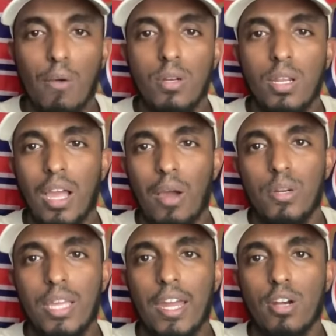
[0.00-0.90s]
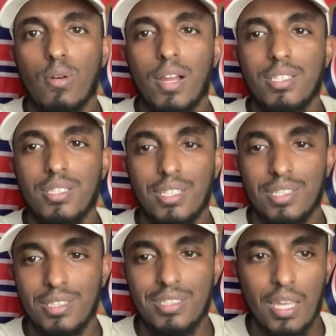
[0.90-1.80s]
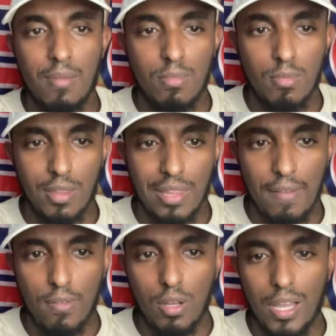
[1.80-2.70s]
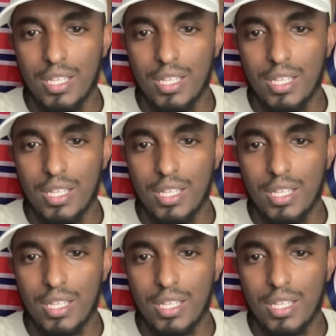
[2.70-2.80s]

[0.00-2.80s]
I would categorize in the same level